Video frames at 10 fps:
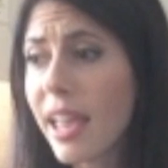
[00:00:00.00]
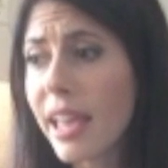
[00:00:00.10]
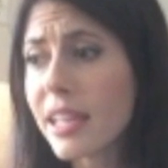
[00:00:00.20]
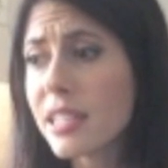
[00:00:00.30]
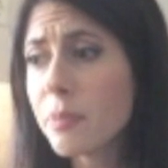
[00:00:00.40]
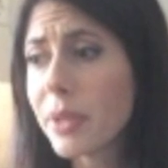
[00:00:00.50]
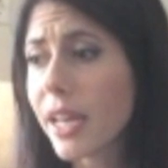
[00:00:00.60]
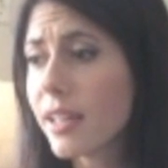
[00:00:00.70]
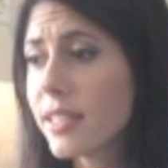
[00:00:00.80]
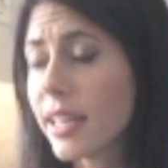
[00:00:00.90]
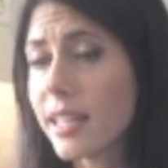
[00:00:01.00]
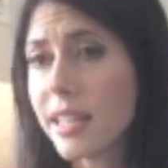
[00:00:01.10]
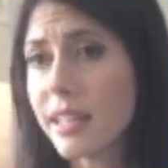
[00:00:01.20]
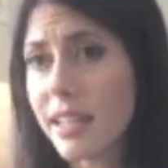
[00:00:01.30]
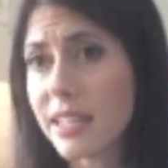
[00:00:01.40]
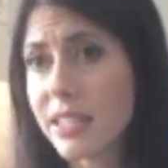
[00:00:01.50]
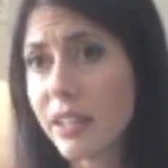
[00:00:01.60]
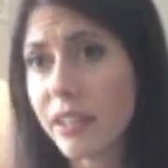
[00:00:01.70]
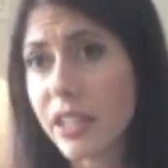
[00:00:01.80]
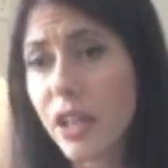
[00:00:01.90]
And because they didn't
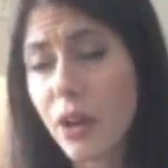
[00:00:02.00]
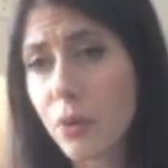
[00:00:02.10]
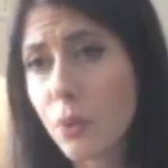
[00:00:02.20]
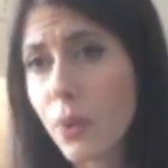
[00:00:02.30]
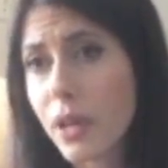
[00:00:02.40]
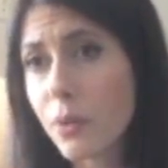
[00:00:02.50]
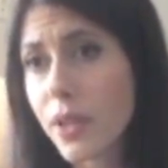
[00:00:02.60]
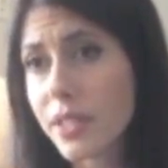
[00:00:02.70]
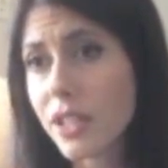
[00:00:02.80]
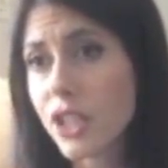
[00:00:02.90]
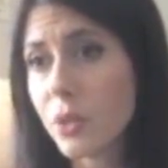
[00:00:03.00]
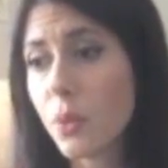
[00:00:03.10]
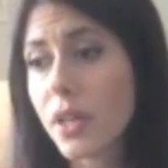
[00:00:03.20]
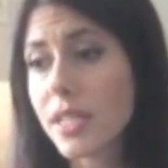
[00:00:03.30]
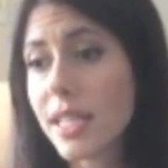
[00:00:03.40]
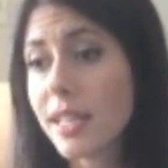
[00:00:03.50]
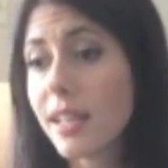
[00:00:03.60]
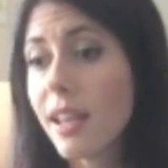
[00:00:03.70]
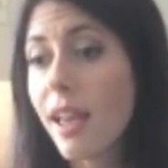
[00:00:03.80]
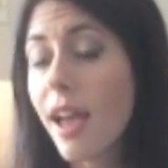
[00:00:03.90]
necessarily know what it was that she
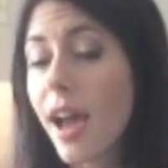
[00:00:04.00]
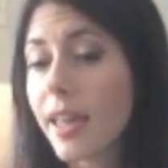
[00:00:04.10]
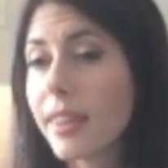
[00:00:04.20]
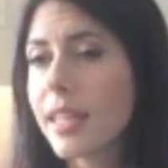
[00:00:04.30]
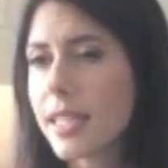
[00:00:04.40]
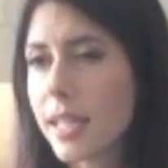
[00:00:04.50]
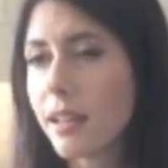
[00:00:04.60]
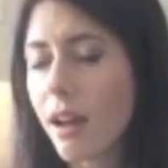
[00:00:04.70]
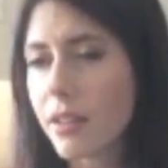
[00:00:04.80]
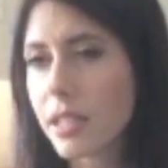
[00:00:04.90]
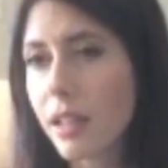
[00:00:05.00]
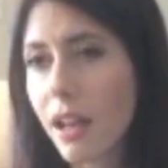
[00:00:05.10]
wanted, I think it did cause a